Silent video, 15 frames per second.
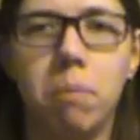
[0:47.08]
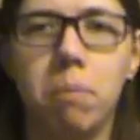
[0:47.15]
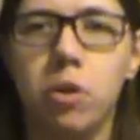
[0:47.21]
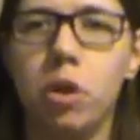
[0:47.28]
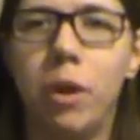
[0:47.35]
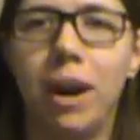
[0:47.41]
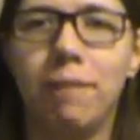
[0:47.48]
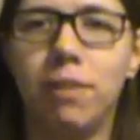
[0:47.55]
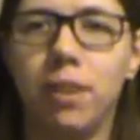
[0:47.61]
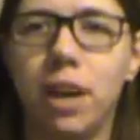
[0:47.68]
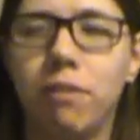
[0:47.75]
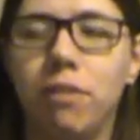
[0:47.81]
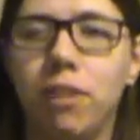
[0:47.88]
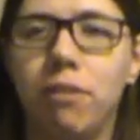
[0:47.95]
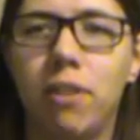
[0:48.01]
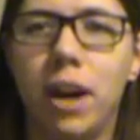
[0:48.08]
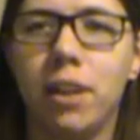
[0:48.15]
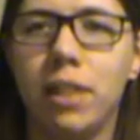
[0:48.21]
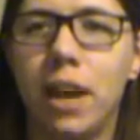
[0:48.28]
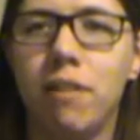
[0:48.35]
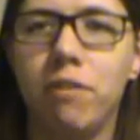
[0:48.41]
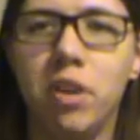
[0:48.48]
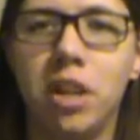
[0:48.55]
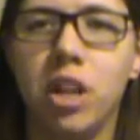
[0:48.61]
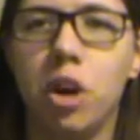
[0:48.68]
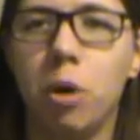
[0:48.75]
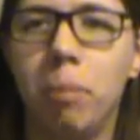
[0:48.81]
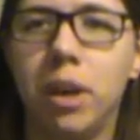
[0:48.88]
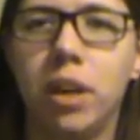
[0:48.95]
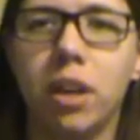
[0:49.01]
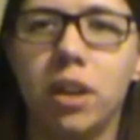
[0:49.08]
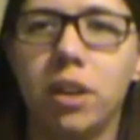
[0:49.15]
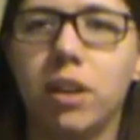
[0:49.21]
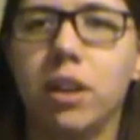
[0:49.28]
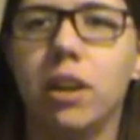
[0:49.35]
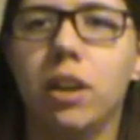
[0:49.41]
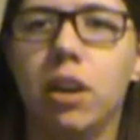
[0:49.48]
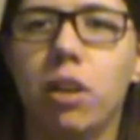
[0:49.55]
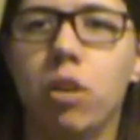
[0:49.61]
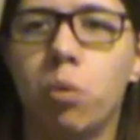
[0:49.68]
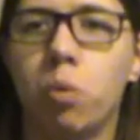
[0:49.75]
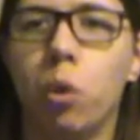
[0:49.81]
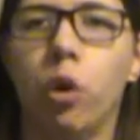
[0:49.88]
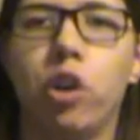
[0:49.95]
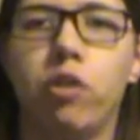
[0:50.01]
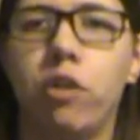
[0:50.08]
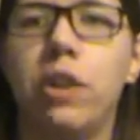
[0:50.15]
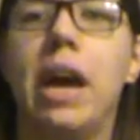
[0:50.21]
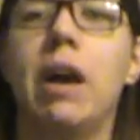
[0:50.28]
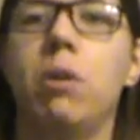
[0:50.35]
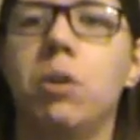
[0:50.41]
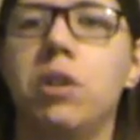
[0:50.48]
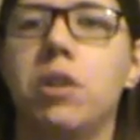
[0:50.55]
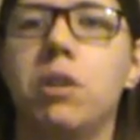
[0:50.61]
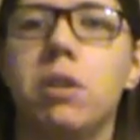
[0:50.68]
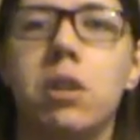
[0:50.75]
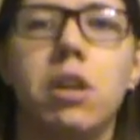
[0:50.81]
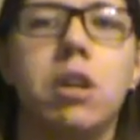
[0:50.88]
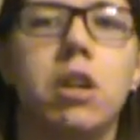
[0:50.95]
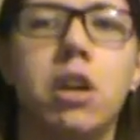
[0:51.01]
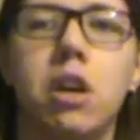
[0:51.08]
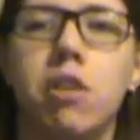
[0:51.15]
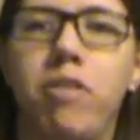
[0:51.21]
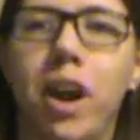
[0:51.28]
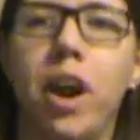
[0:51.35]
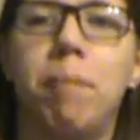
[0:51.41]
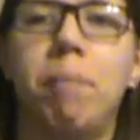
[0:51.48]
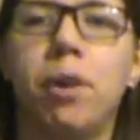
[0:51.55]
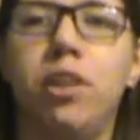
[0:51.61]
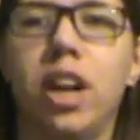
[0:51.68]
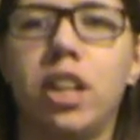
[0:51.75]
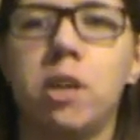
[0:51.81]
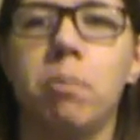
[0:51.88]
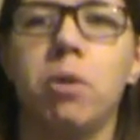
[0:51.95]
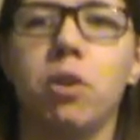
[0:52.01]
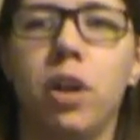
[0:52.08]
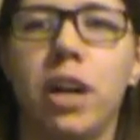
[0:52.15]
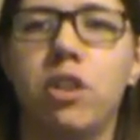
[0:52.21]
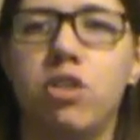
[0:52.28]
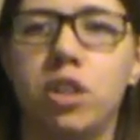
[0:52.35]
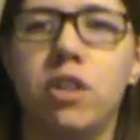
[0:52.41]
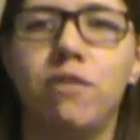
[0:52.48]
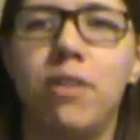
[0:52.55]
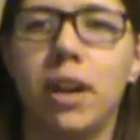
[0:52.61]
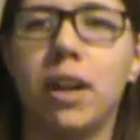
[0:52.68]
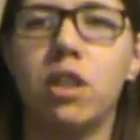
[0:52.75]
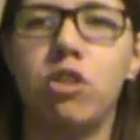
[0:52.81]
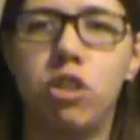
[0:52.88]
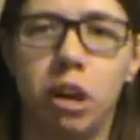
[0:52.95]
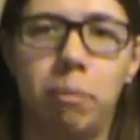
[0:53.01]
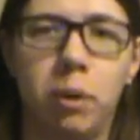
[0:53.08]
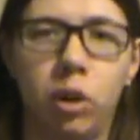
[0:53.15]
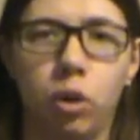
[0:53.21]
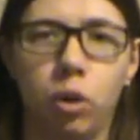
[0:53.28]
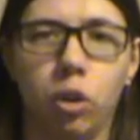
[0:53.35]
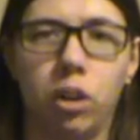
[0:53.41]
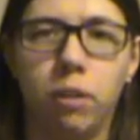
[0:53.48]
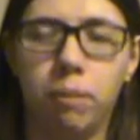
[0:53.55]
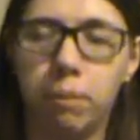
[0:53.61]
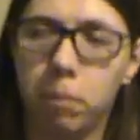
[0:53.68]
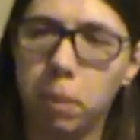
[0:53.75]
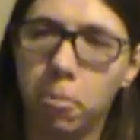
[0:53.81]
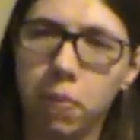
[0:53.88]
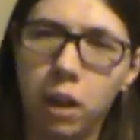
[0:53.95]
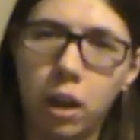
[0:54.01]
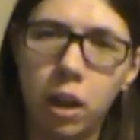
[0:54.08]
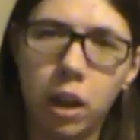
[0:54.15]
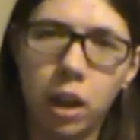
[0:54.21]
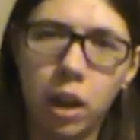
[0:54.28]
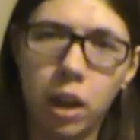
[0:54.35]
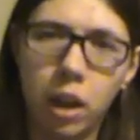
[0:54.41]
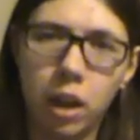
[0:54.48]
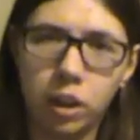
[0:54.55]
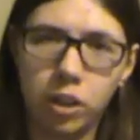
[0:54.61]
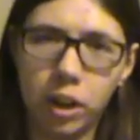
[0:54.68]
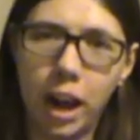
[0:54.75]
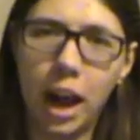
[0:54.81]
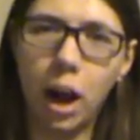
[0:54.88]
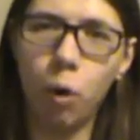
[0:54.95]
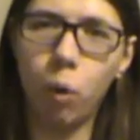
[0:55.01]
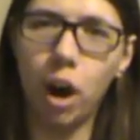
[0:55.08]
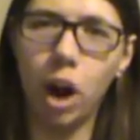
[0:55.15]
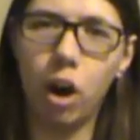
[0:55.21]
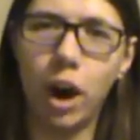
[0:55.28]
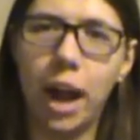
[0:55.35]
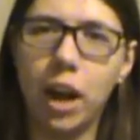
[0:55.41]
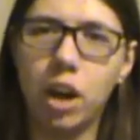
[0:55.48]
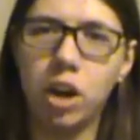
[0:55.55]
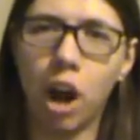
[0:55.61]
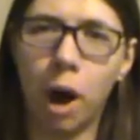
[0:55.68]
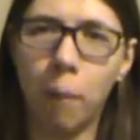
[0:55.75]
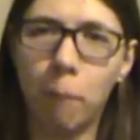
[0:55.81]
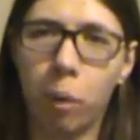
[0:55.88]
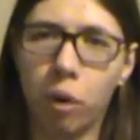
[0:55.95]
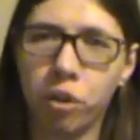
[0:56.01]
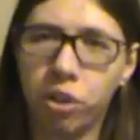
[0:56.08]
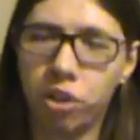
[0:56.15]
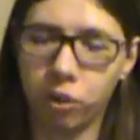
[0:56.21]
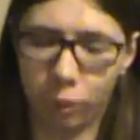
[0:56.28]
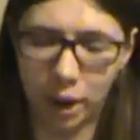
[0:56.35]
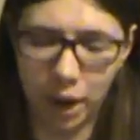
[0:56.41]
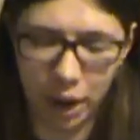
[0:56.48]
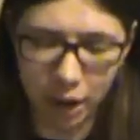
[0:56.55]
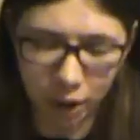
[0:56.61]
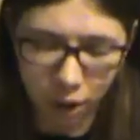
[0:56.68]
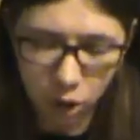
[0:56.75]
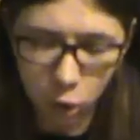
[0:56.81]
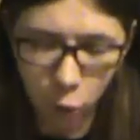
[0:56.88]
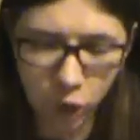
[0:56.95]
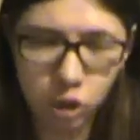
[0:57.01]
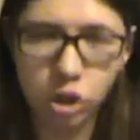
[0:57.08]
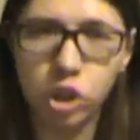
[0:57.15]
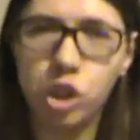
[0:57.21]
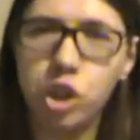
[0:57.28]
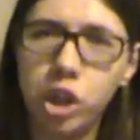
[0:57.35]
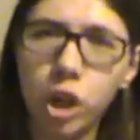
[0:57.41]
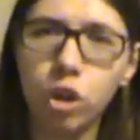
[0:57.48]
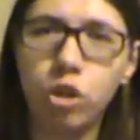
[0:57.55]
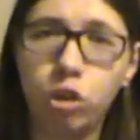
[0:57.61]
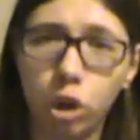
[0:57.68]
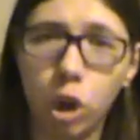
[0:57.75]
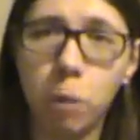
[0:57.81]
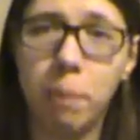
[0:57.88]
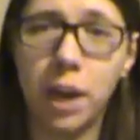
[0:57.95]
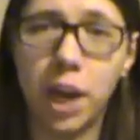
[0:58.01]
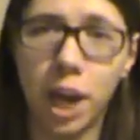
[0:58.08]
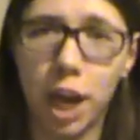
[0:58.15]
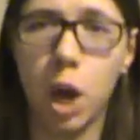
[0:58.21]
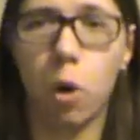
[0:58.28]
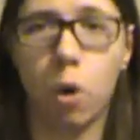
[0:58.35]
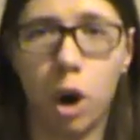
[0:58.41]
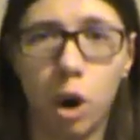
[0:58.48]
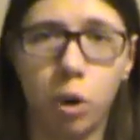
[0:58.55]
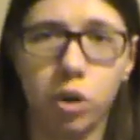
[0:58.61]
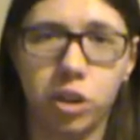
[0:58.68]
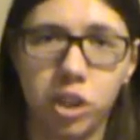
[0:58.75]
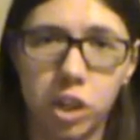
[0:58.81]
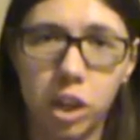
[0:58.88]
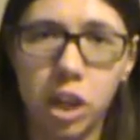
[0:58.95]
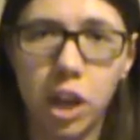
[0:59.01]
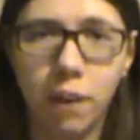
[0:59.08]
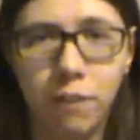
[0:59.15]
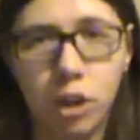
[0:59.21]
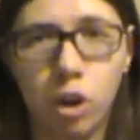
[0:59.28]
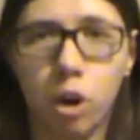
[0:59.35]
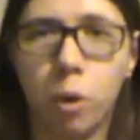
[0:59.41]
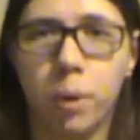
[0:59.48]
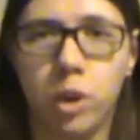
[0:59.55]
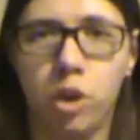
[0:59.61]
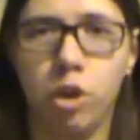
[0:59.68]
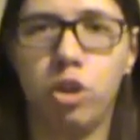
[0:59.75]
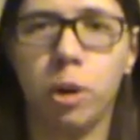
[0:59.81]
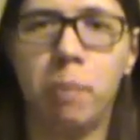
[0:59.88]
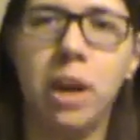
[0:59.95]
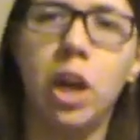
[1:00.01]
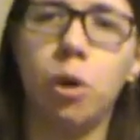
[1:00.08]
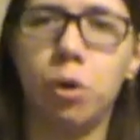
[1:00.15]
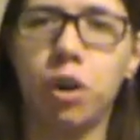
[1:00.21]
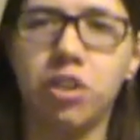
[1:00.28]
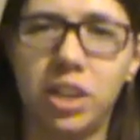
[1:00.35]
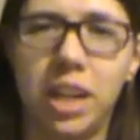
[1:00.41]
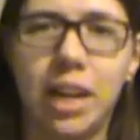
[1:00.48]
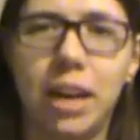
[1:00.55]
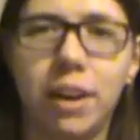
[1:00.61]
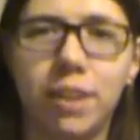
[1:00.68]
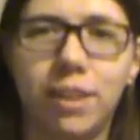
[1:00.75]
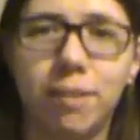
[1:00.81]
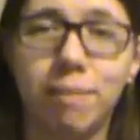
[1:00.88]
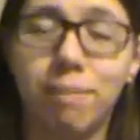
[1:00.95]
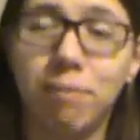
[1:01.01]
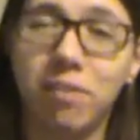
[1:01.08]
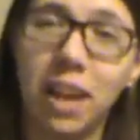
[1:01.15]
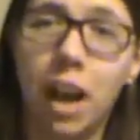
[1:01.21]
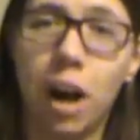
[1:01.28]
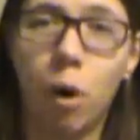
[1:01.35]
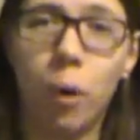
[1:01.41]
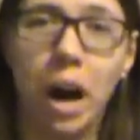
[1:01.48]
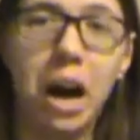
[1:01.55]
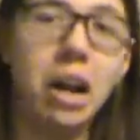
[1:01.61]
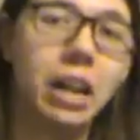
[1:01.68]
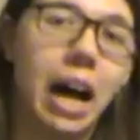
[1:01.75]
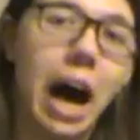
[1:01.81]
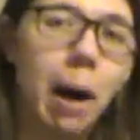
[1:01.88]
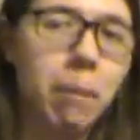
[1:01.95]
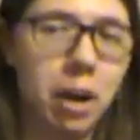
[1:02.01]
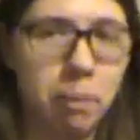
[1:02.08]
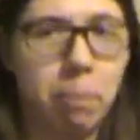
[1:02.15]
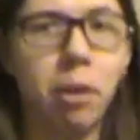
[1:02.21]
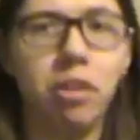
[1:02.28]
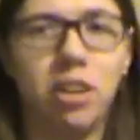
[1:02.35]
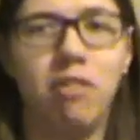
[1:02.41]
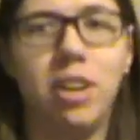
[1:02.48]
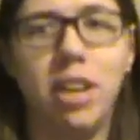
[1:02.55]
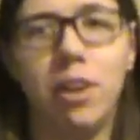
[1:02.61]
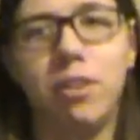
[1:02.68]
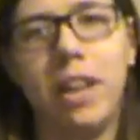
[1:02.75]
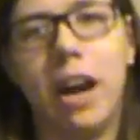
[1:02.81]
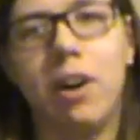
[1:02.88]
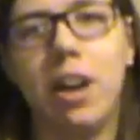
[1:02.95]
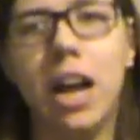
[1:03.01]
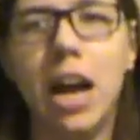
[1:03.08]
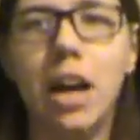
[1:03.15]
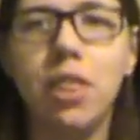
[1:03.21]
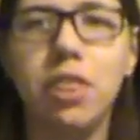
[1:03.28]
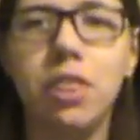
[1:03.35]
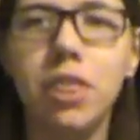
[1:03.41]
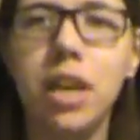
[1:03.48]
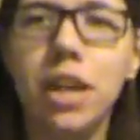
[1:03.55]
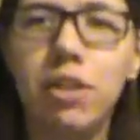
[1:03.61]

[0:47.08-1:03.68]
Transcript: you have to definitely find that video because uh, the rules for that was very predictable and just fucking typical. So now we're at number three, which is YouTube Heroes. If you don't know what YouTube Heroes is, well, I'm going to post the video down in the